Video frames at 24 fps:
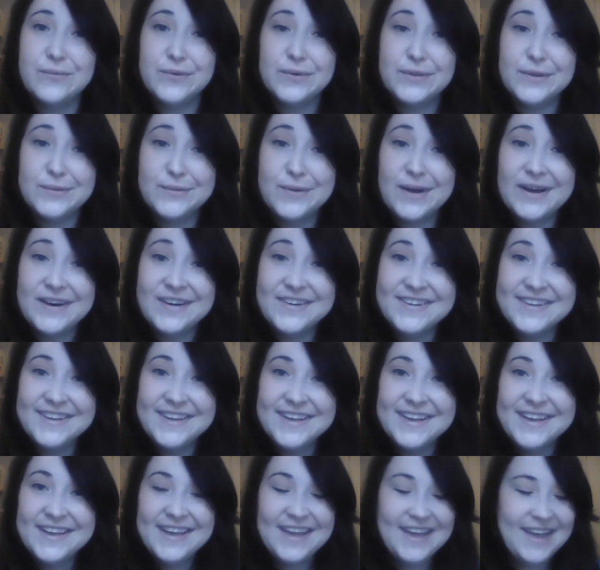really well,
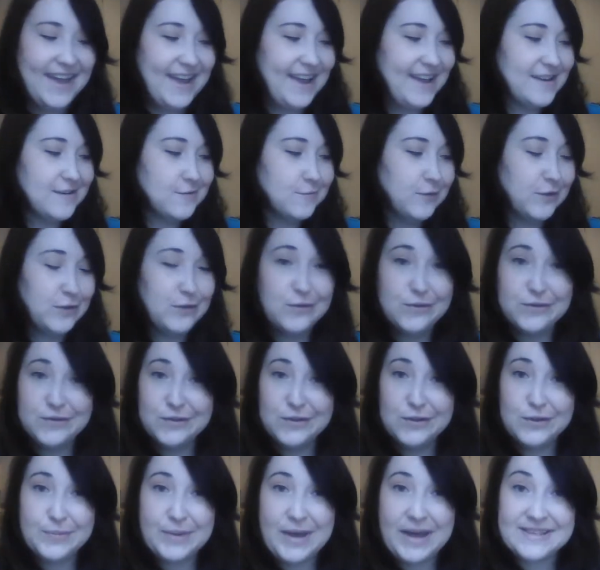and reuse your
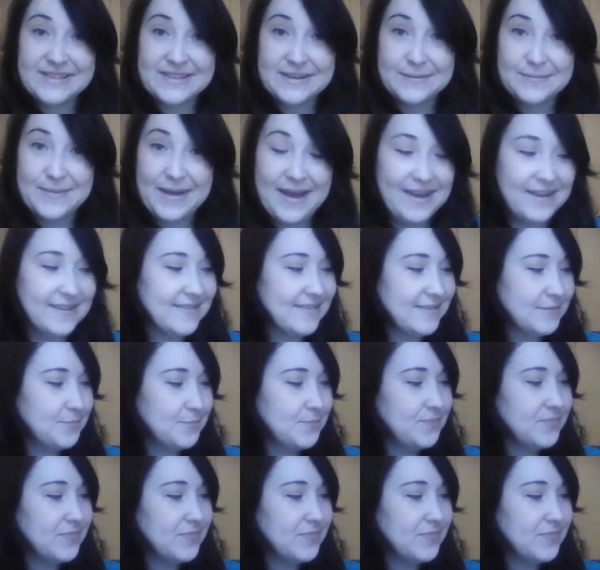little plastic bags.